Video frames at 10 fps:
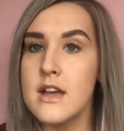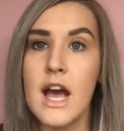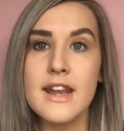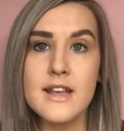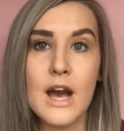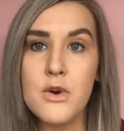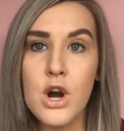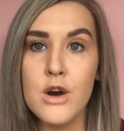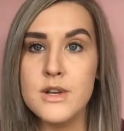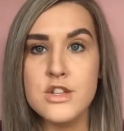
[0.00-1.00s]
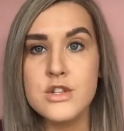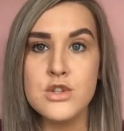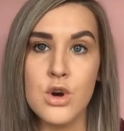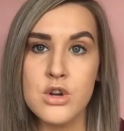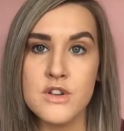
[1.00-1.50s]
And alcohol is just
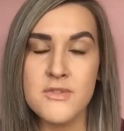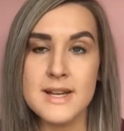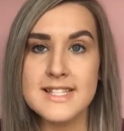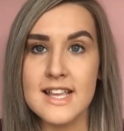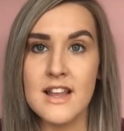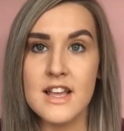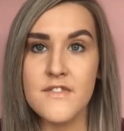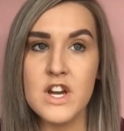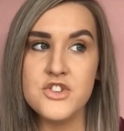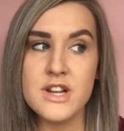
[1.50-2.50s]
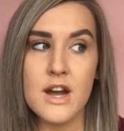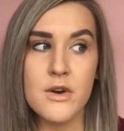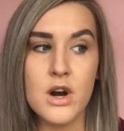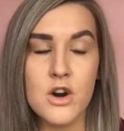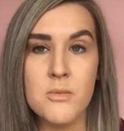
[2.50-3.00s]
not good for my skin. Like if I drink
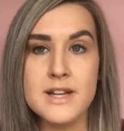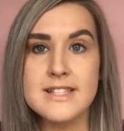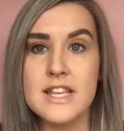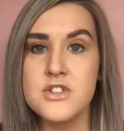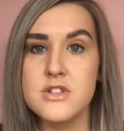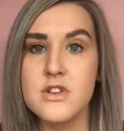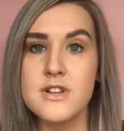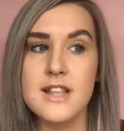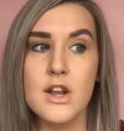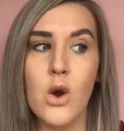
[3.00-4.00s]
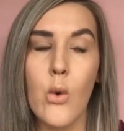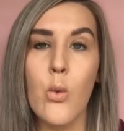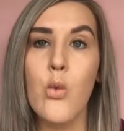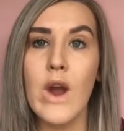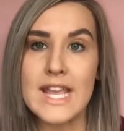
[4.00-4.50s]
alcohol, my skin just goes like
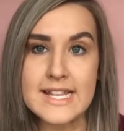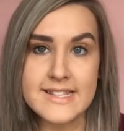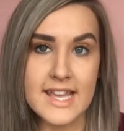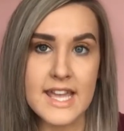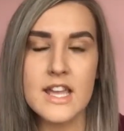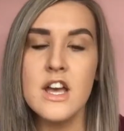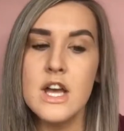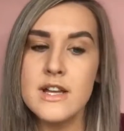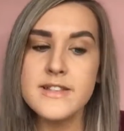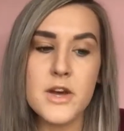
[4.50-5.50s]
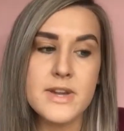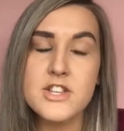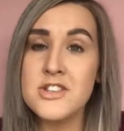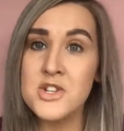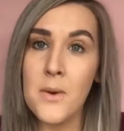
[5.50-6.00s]
crazy. So
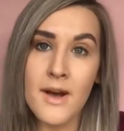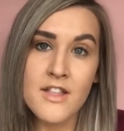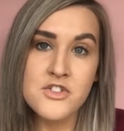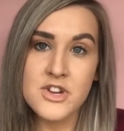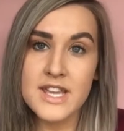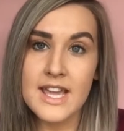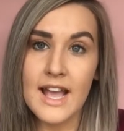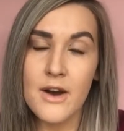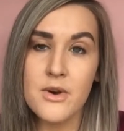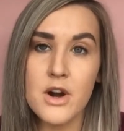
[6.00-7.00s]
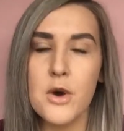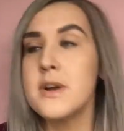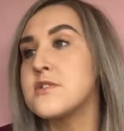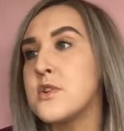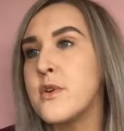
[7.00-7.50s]
it's just not worth drinking alcohol
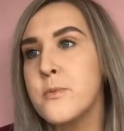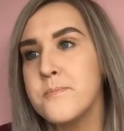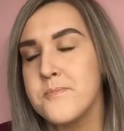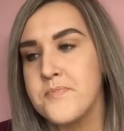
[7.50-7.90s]
at all.